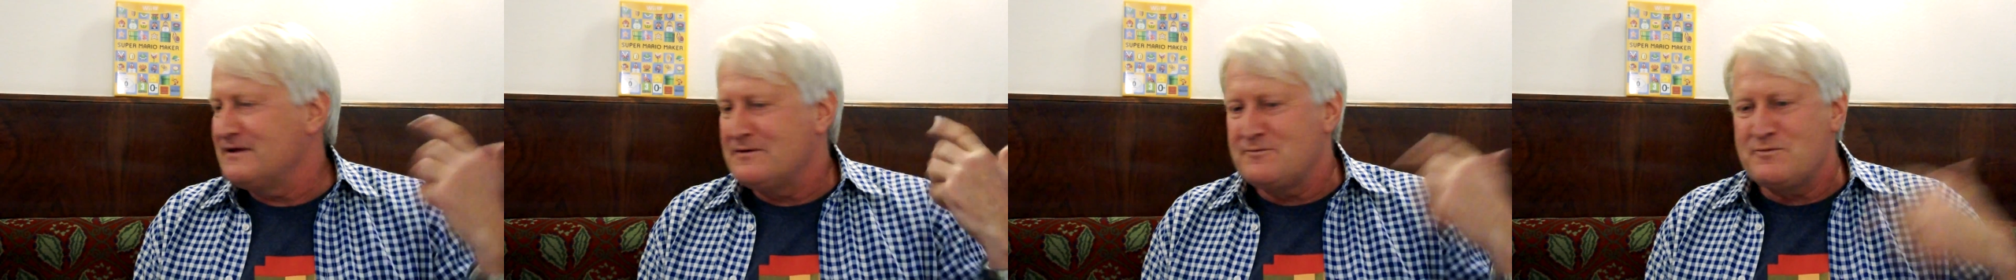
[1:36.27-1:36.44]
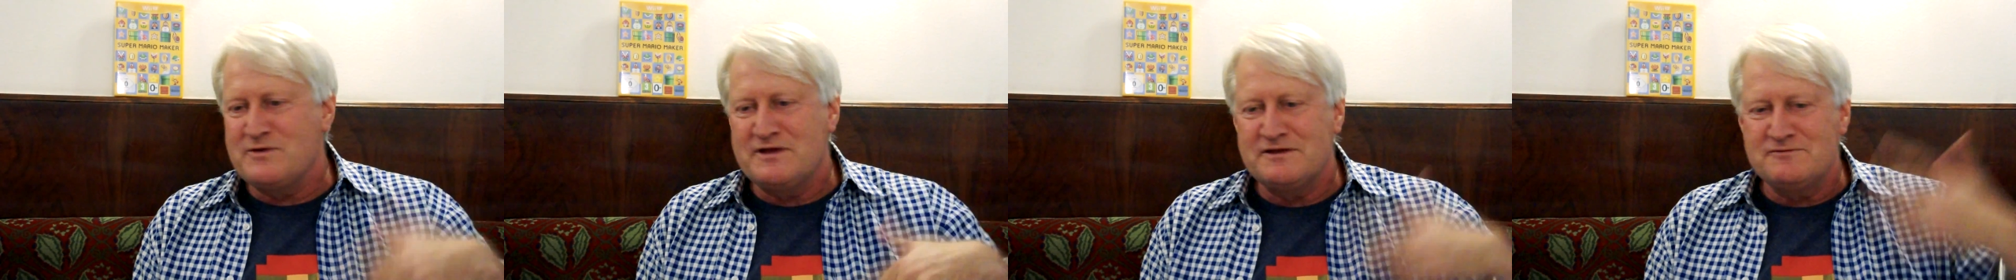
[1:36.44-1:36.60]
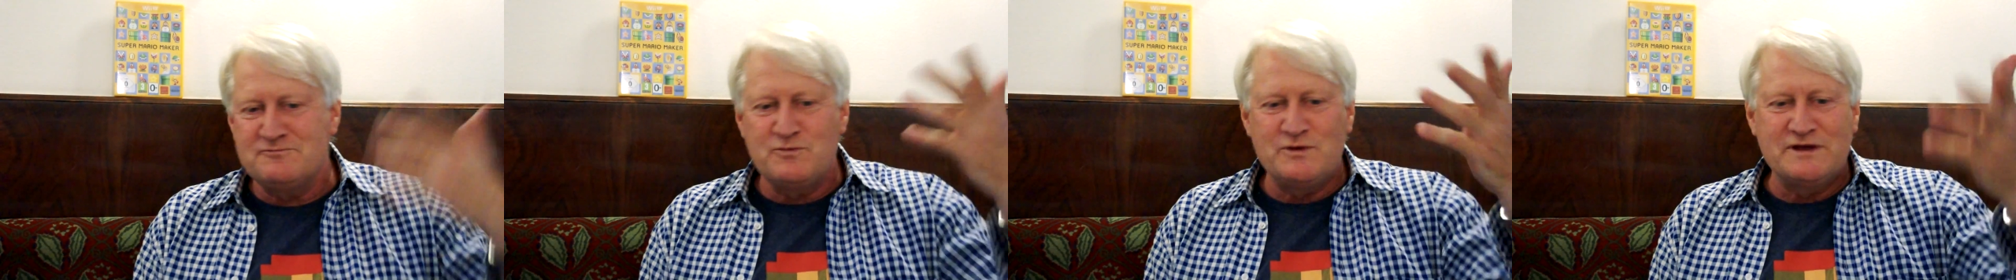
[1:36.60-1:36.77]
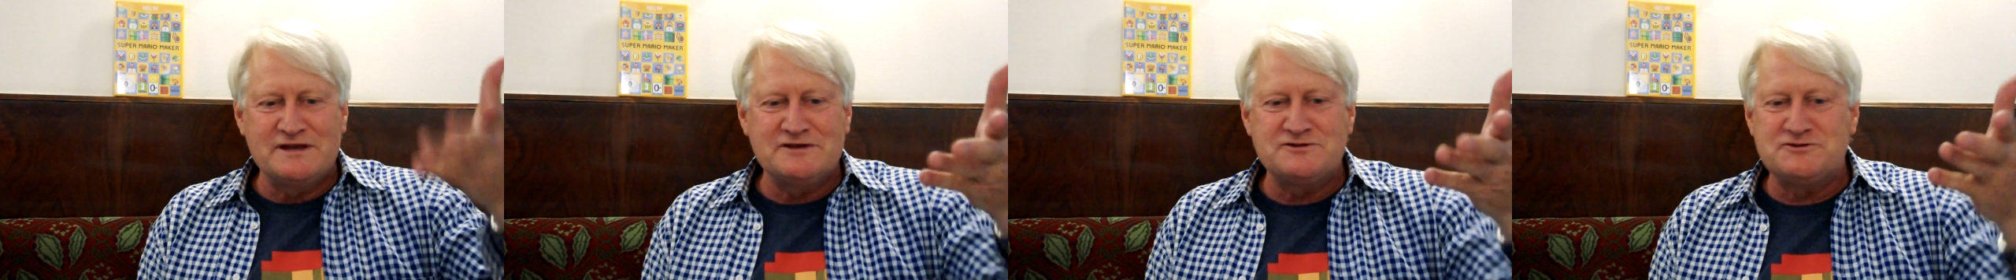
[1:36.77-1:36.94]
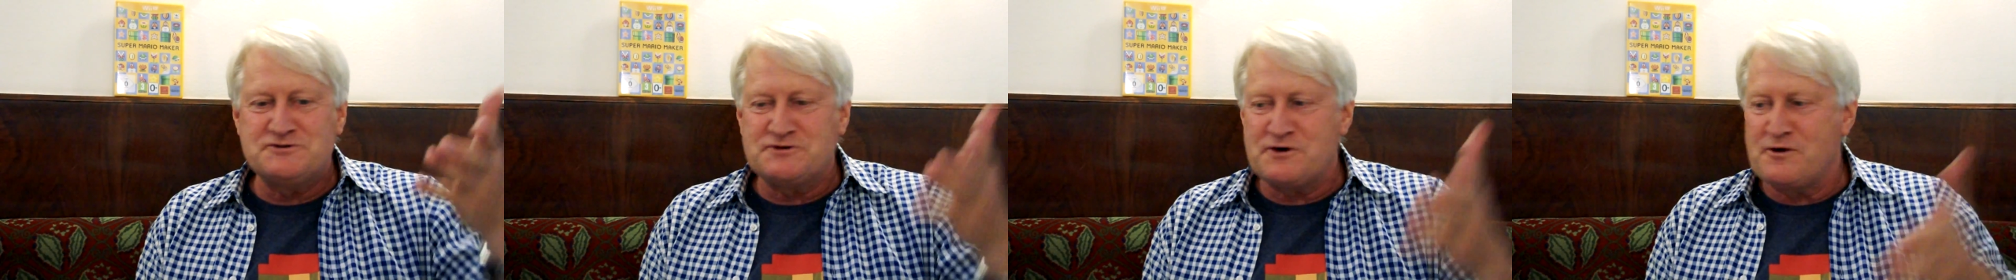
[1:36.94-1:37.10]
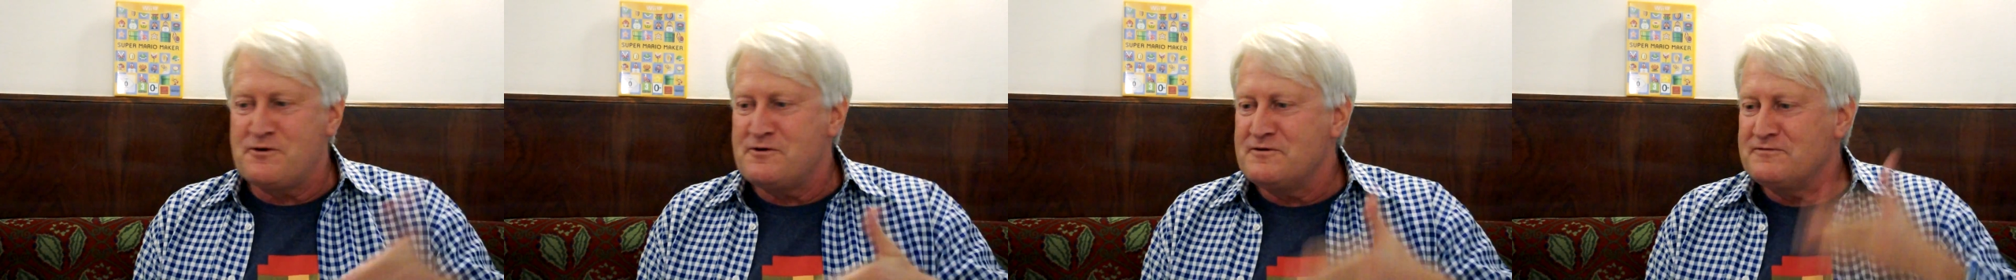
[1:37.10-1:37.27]
and we
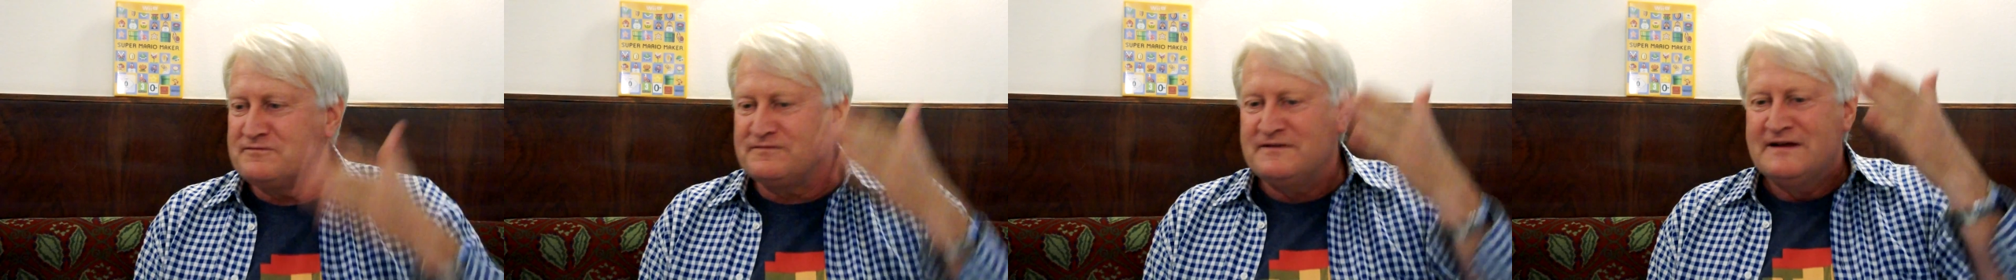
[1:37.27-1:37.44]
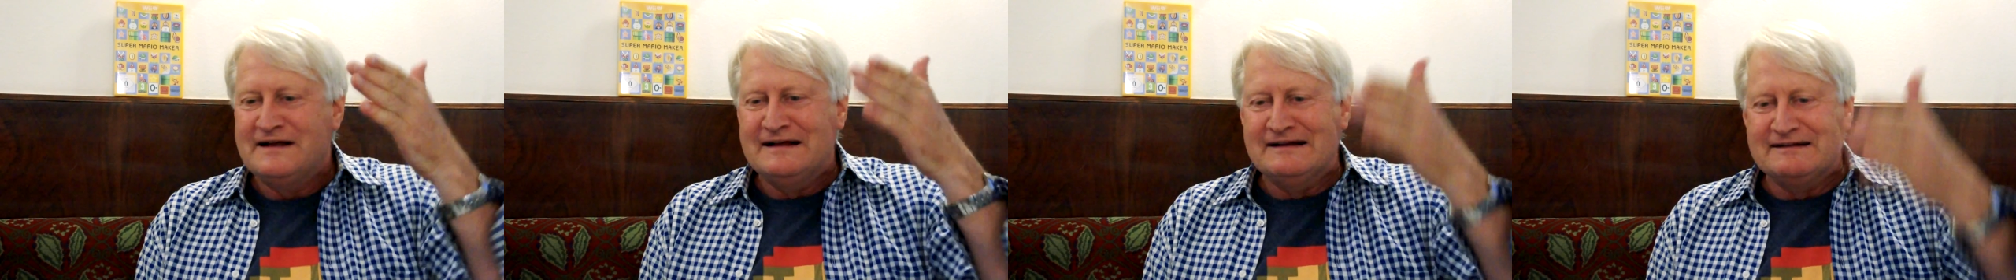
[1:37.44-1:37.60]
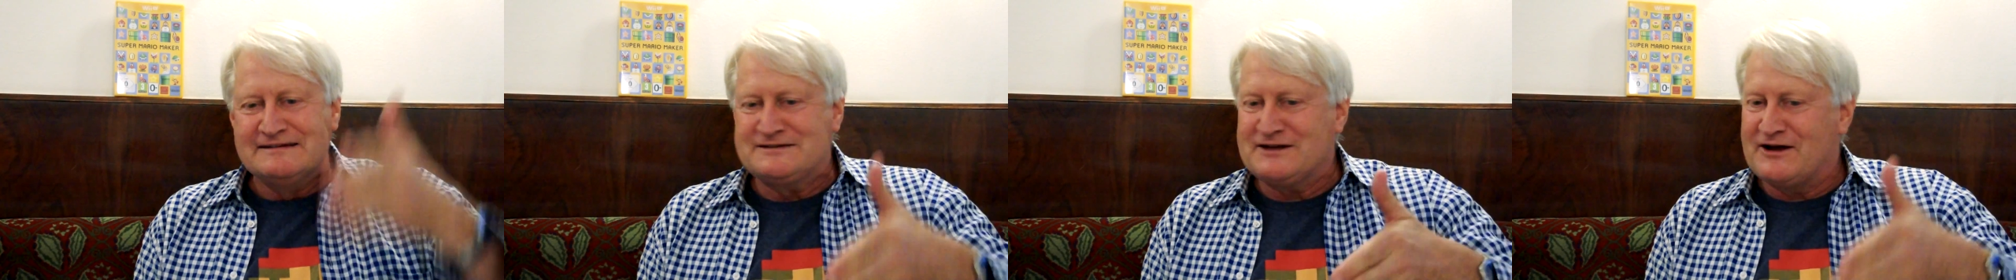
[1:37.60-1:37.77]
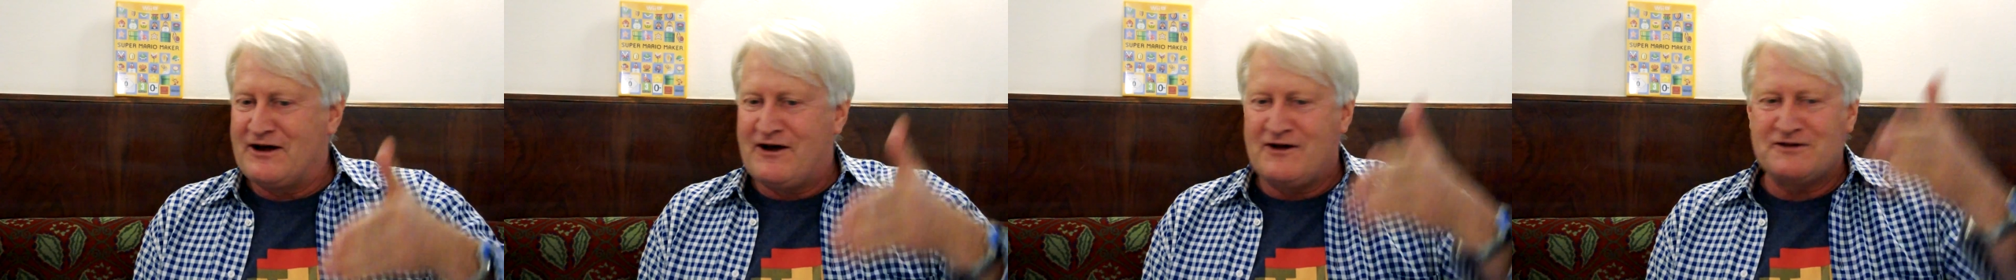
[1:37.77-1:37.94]
drove to